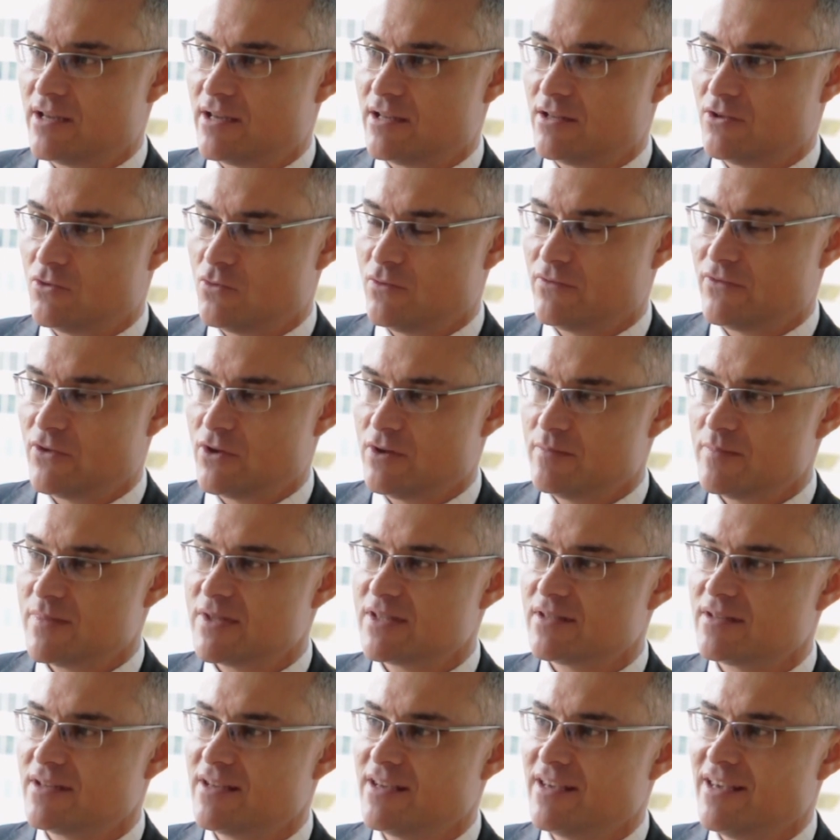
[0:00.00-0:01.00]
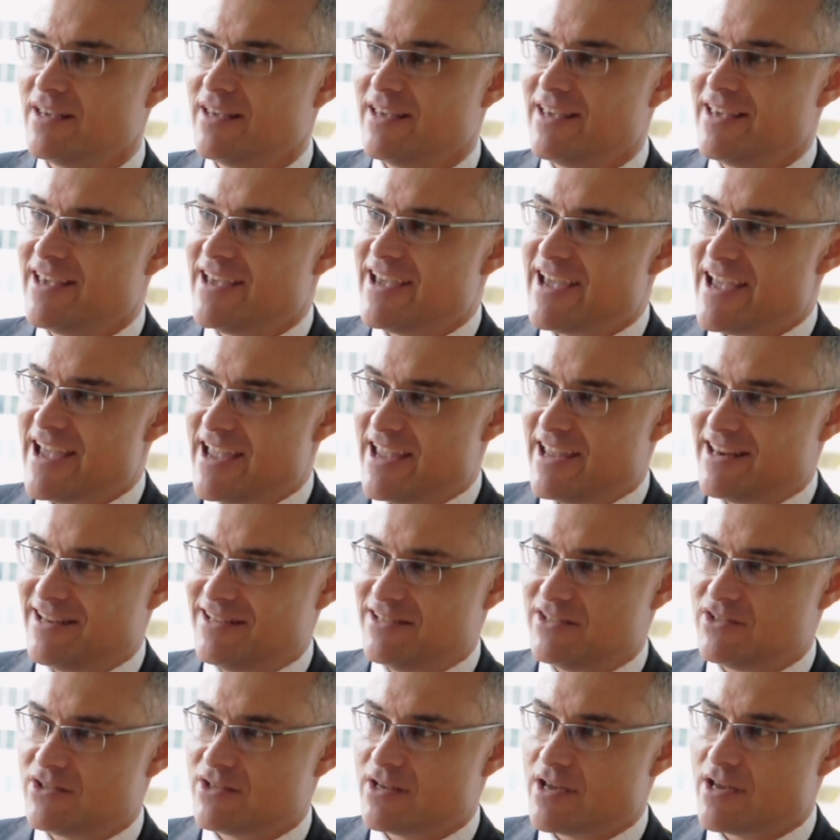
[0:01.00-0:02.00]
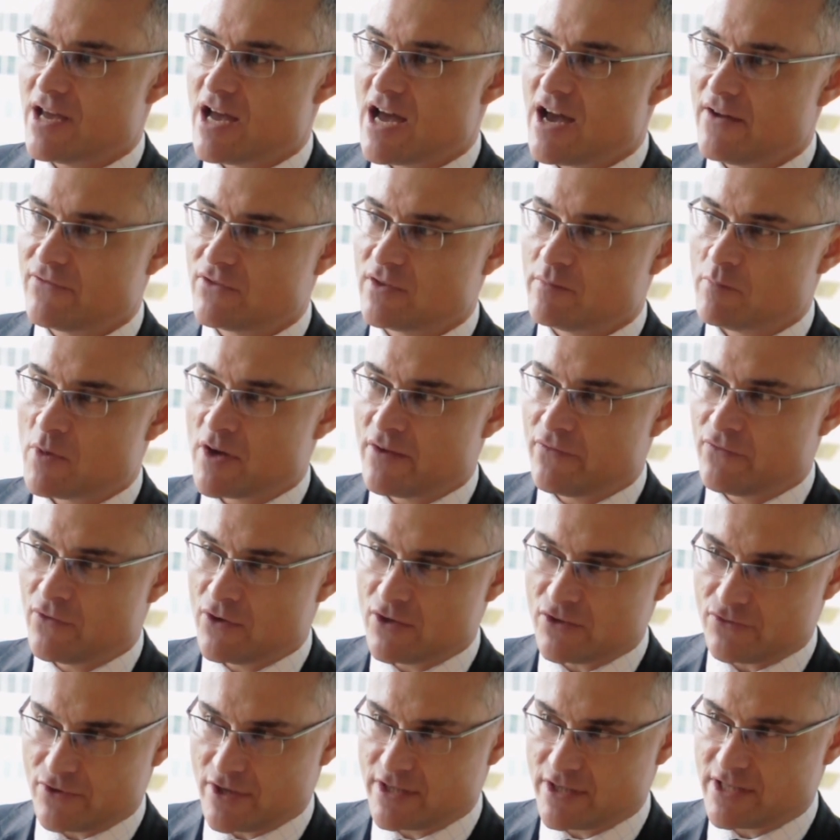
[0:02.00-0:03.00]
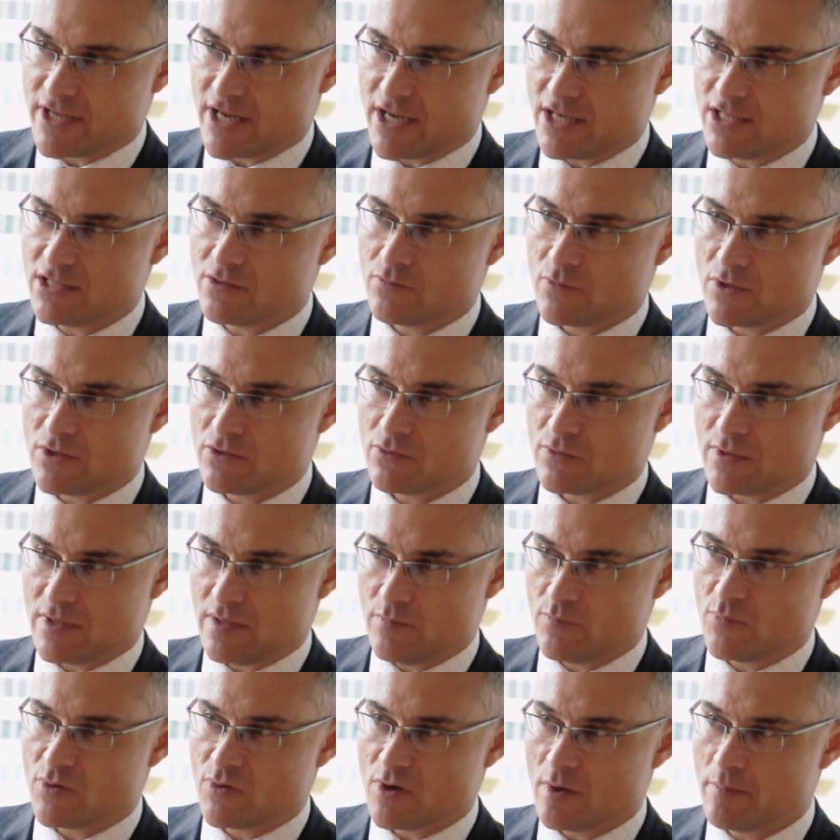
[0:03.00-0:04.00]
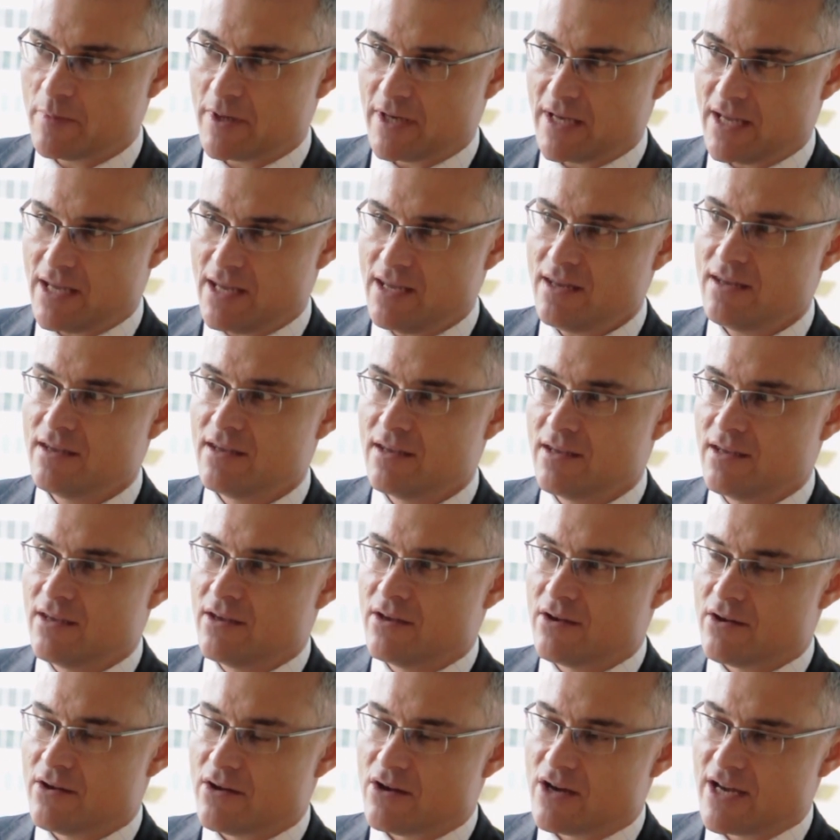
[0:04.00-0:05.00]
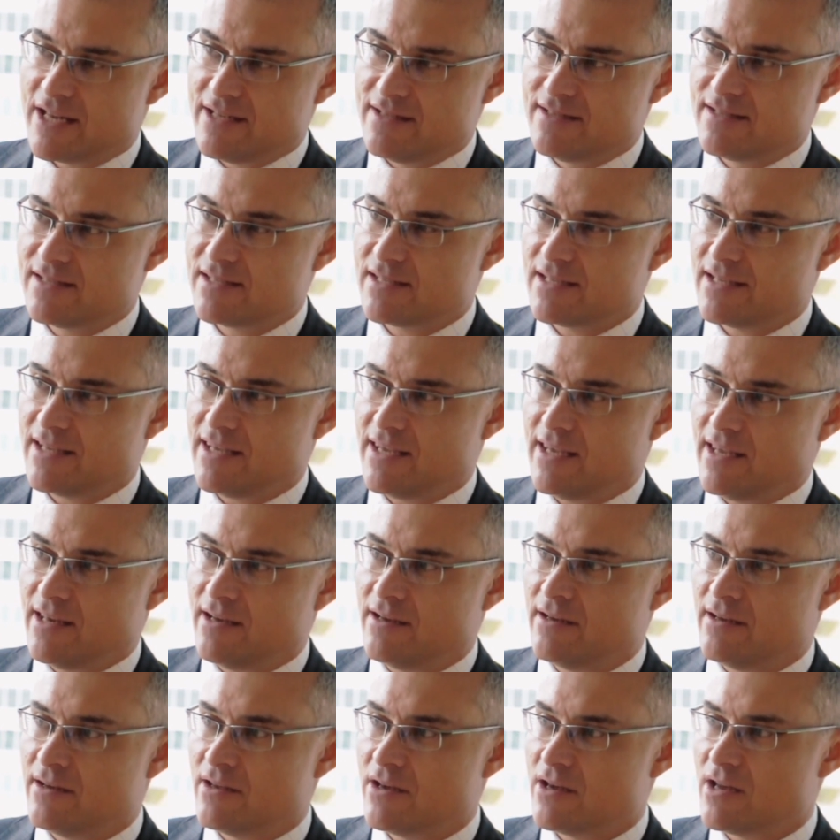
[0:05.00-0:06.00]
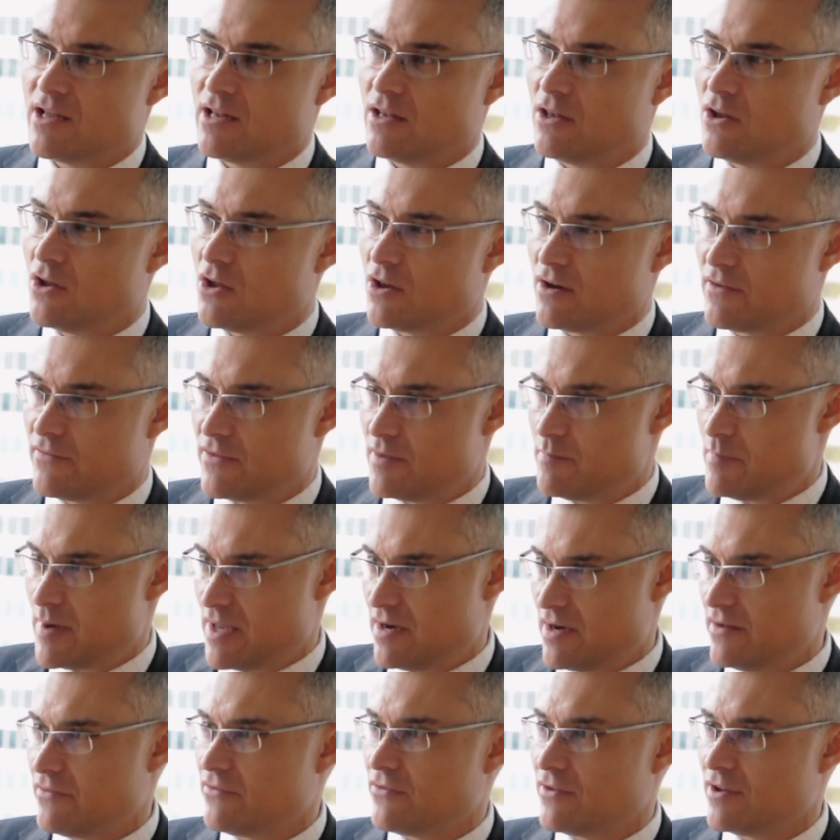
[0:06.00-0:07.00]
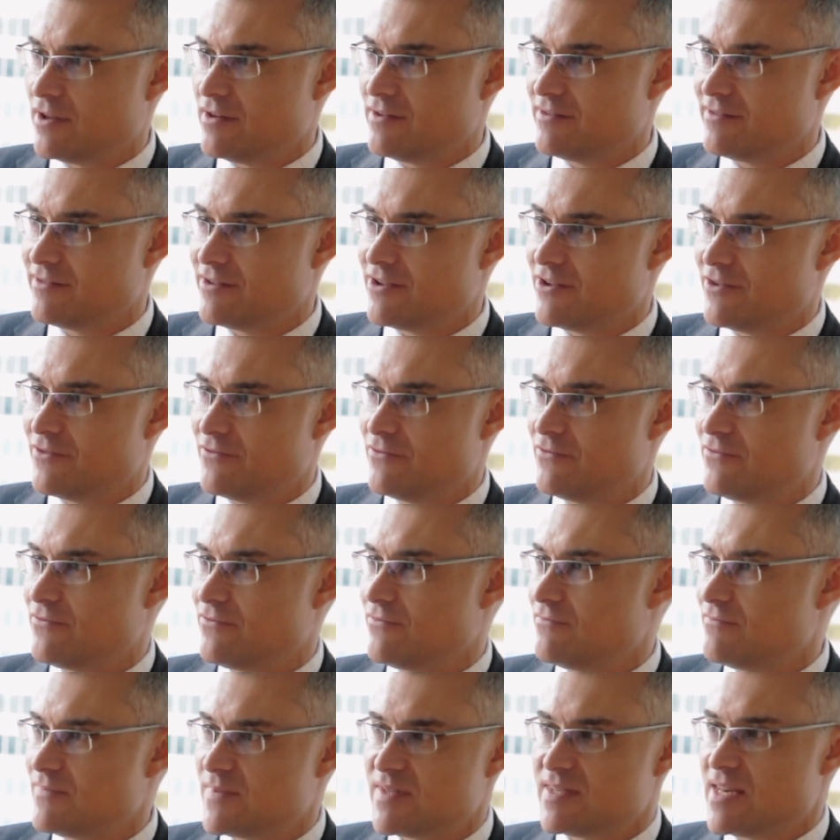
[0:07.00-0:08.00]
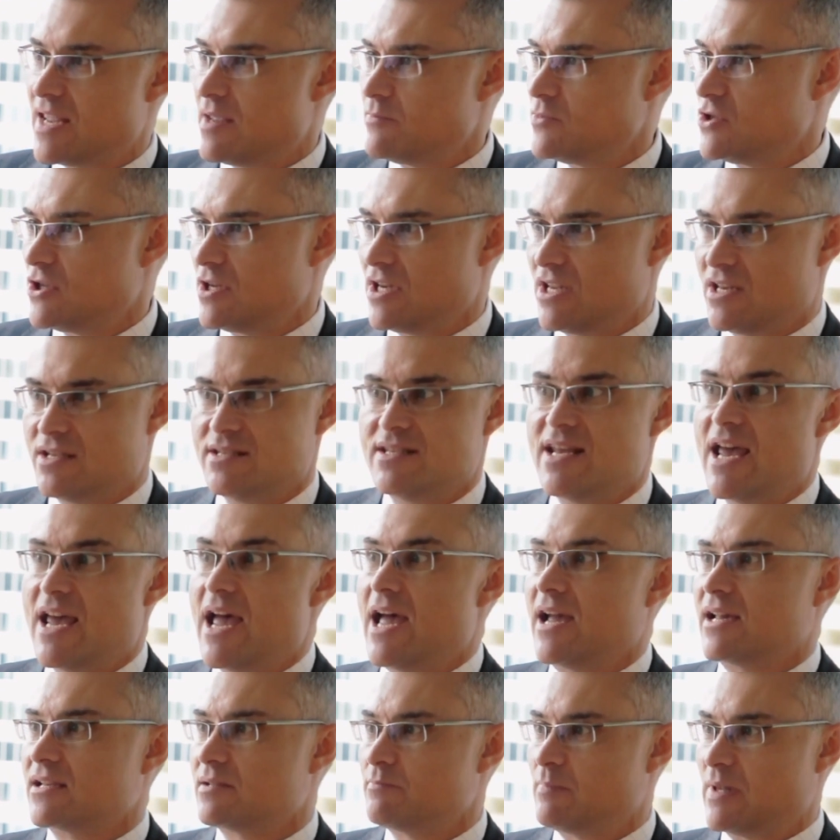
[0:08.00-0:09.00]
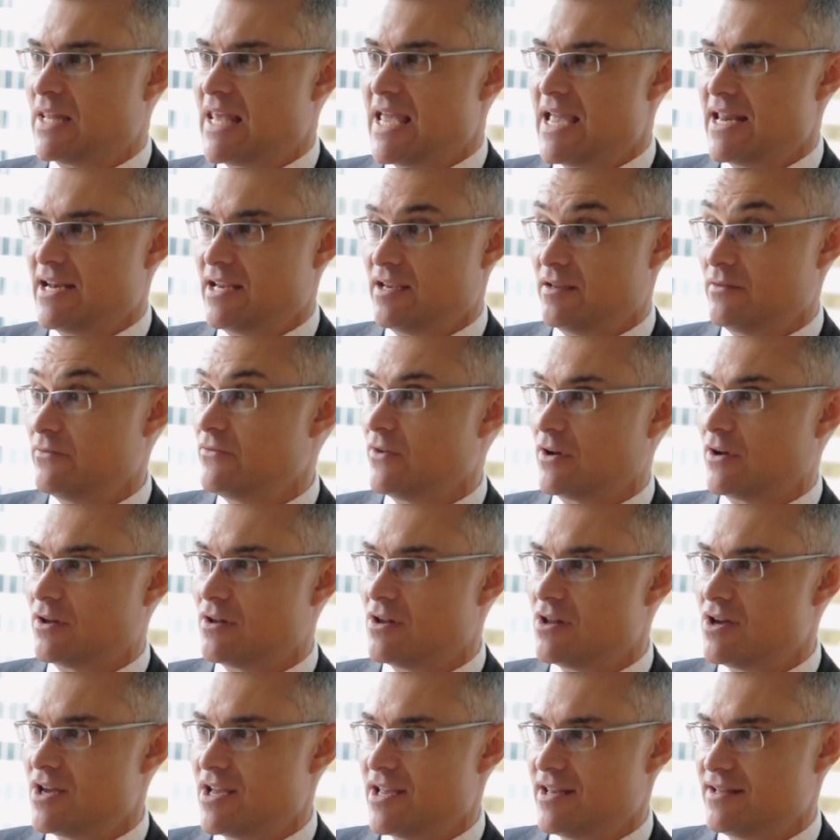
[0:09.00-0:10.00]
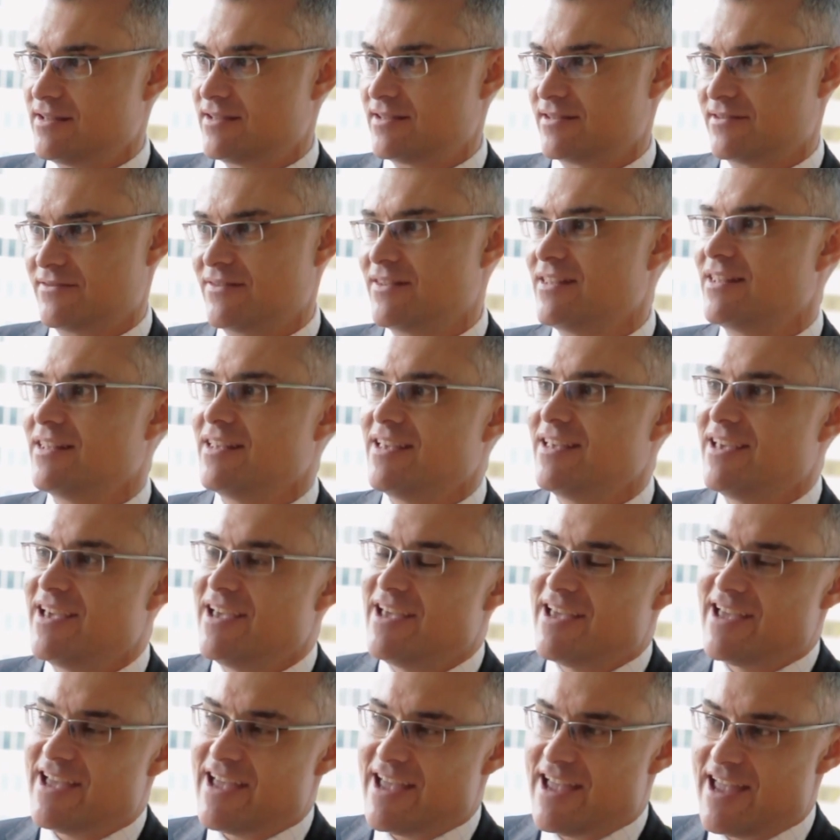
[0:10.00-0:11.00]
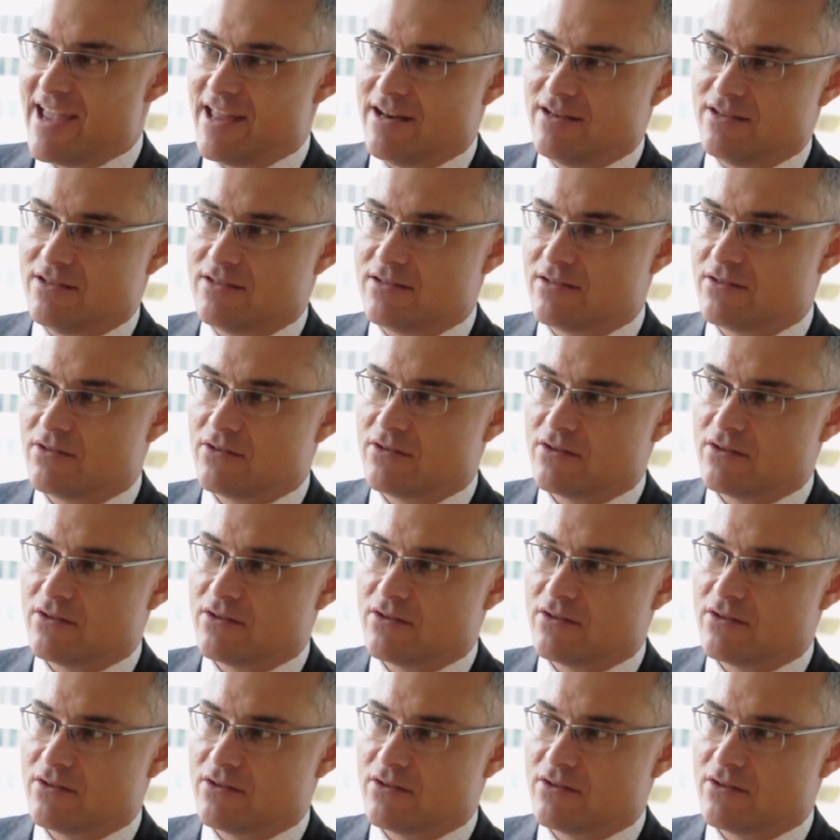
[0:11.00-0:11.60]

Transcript: law firms, and after my first rotation, which was in property, I'd seen a lot of the benefit of stamp duty and tax planning for clients, and